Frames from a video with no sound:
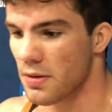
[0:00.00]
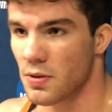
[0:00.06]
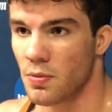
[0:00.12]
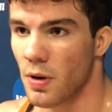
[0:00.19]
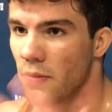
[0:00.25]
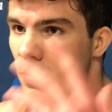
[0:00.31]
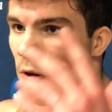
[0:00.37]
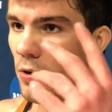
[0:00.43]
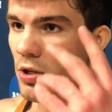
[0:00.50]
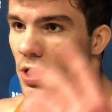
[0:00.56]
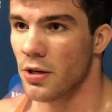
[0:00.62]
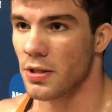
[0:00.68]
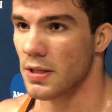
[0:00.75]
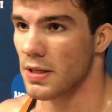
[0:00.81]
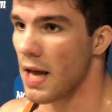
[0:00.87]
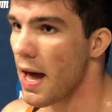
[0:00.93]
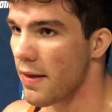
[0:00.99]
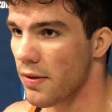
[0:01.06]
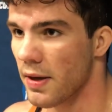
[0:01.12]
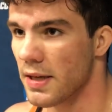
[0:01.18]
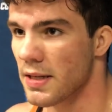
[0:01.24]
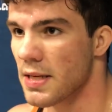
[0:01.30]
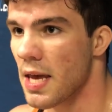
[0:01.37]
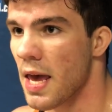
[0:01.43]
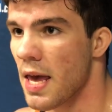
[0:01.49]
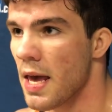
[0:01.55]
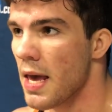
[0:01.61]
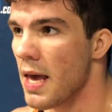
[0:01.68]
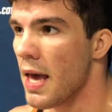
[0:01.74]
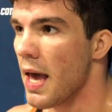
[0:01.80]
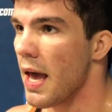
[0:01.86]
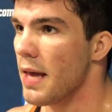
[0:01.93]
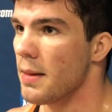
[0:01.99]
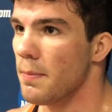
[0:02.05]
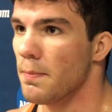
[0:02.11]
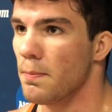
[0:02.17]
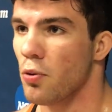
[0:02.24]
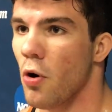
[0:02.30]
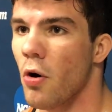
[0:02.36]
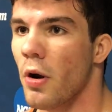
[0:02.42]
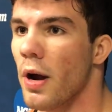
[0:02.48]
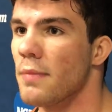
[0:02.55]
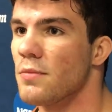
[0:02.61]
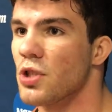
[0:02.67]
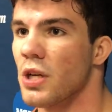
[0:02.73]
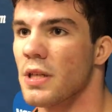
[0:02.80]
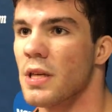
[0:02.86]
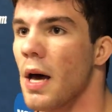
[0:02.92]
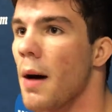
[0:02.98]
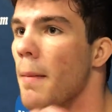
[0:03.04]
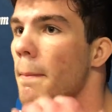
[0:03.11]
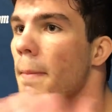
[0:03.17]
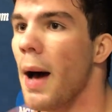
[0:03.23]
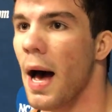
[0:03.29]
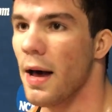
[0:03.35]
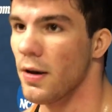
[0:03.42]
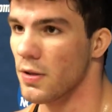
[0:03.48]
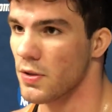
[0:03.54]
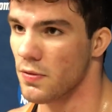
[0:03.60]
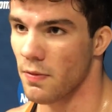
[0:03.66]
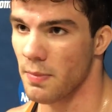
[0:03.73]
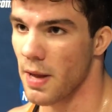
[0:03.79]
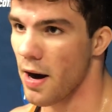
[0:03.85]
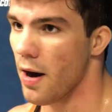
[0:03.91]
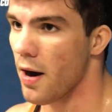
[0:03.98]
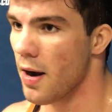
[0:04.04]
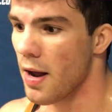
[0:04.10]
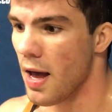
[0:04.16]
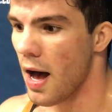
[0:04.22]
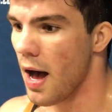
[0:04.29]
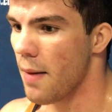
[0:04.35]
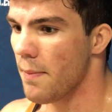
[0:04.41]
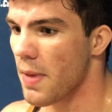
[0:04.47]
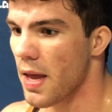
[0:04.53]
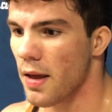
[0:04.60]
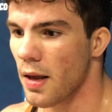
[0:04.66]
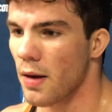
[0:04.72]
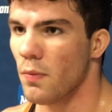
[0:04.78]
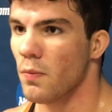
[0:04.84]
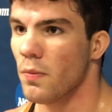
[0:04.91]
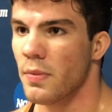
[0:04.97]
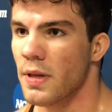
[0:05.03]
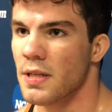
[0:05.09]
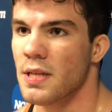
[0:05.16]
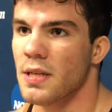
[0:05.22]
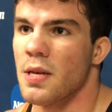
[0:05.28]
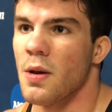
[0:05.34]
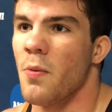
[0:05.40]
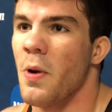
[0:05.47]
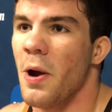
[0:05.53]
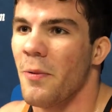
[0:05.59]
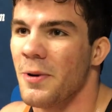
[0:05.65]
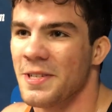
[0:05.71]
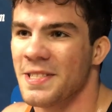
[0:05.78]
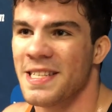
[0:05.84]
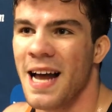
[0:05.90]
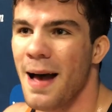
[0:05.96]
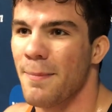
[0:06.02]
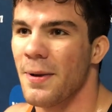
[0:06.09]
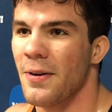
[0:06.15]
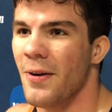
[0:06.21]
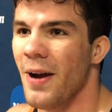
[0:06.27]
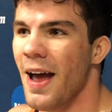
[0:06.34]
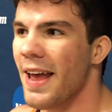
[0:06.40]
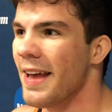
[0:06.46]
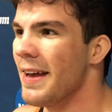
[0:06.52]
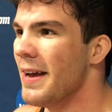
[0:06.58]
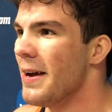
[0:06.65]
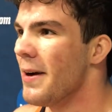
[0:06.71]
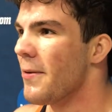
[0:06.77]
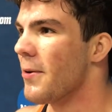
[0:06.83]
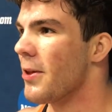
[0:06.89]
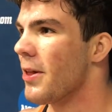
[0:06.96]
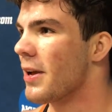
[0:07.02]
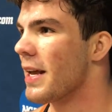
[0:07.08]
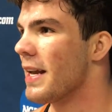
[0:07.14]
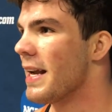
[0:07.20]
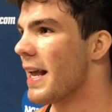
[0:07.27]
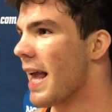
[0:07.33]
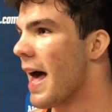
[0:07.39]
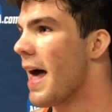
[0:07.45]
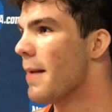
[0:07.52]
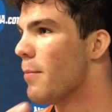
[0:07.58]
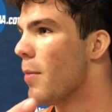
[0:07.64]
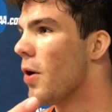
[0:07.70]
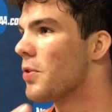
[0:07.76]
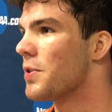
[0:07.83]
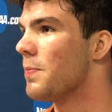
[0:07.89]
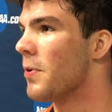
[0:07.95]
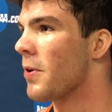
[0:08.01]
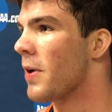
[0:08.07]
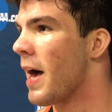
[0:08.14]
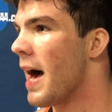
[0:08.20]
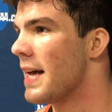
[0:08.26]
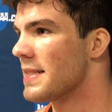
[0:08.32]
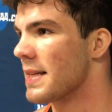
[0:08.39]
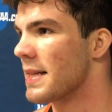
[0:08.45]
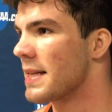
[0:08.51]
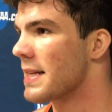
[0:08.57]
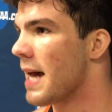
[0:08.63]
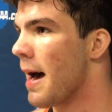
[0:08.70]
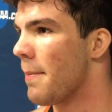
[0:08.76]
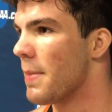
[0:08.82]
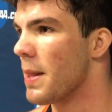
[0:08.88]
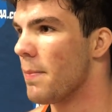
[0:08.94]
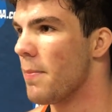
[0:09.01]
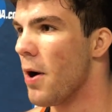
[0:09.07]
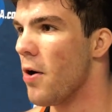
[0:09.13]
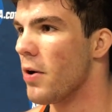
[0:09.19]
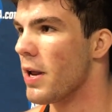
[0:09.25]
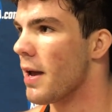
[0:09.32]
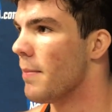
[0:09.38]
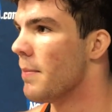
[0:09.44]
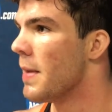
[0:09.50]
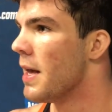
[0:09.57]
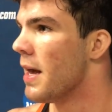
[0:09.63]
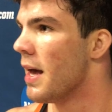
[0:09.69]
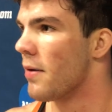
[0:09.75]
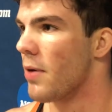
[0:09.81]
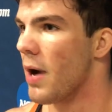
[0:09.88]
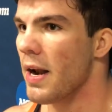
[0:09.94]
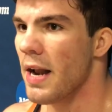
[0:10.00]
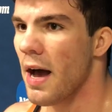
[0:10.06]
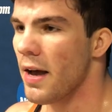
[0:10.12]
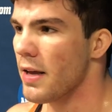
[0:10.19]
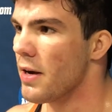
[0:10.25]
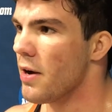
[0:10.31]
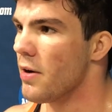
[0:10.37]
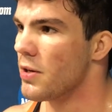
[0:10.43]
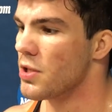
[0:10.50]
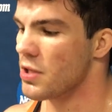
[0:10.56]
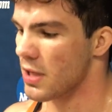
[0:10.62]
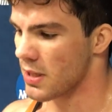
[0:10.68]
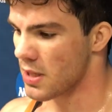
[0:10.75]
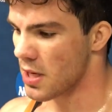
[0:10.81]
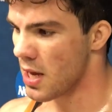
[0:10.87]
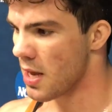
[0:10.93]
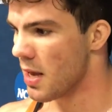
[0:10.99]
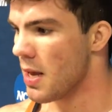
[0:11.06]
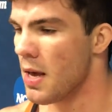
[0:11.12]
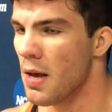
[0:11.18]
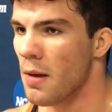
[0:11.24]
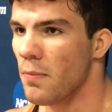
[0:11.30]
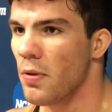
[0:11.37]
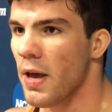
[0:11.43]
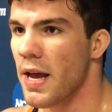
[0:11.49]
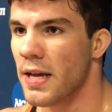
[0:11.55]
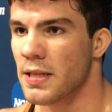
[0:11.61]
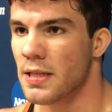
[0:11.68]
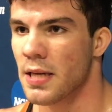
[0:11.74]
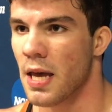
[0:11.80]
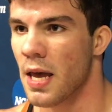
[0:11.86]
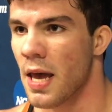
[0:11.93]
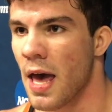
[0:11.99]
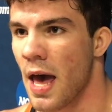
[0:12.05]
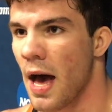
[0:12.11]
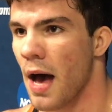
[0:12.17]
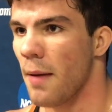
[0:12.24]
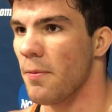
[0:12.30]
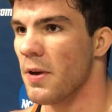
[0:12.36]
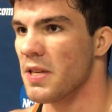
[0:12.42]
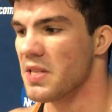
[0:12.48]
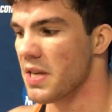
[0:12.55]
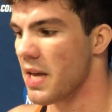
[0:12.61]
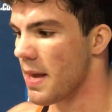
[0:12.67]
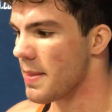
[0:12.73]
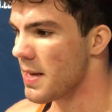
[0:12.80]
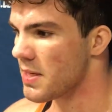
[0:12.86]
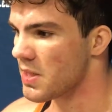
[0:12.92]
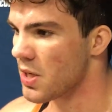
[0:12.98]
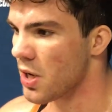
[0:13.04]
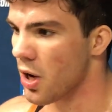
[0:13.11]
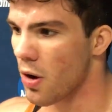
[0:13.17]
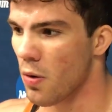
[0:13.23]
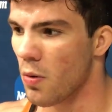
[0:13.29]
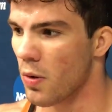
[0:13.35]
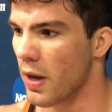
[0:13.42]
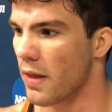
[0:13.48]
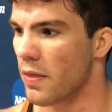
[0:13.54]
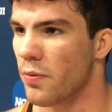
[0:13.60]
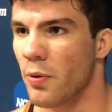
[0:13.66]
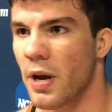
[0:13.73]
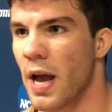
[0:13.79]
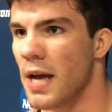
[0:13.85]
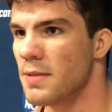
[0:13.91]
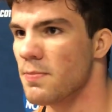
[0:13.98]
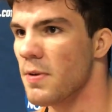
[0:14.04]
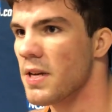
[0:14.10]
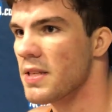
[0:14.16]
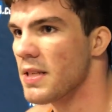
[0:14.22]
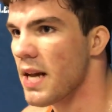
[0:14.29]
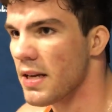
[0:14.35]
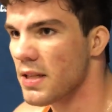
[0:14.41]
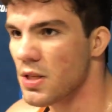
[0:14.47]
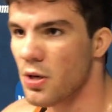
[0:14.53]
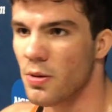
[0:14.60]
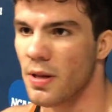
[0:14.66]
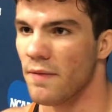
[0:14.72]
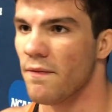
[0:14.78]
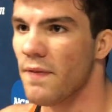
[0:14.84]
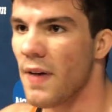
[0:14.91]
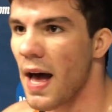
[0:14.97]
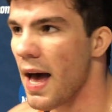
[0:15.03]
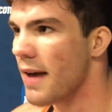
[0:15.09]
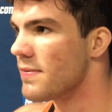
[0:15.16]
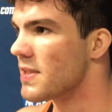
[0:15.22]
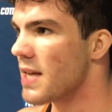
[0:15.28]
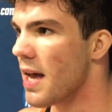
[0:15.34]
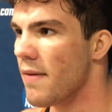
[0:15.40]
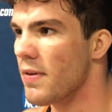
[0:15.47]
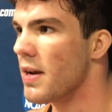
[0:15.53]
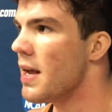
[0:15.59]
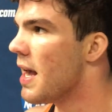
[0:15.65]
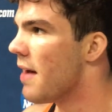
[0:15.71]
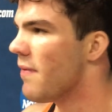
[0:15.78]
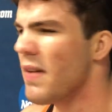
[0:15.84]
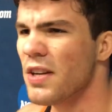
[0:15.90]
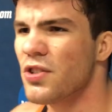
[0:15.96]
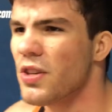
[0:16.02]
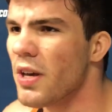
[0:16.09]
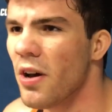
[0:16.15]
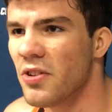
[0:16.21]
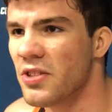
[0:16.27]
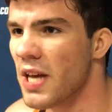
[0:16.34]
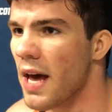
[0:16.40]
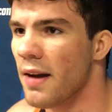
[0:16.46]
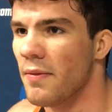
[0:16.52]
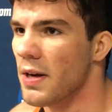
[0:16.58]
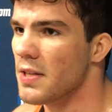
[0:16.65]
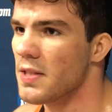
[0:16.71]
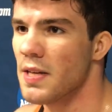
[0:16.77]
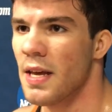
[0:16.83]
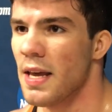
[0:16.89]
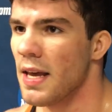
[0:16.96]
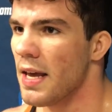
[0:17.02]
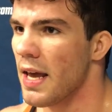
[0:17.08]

He was one of Coach Ayres's athletes, and the programs just come miles from there. Um, and, and, this isn't where we're stopping, right? We're looking to get multiple guys at the top of the podium. Right now, you know, it's just place. I'll place again this year. We'll get three guys placed next year, then five, seven, eventually all ten of us.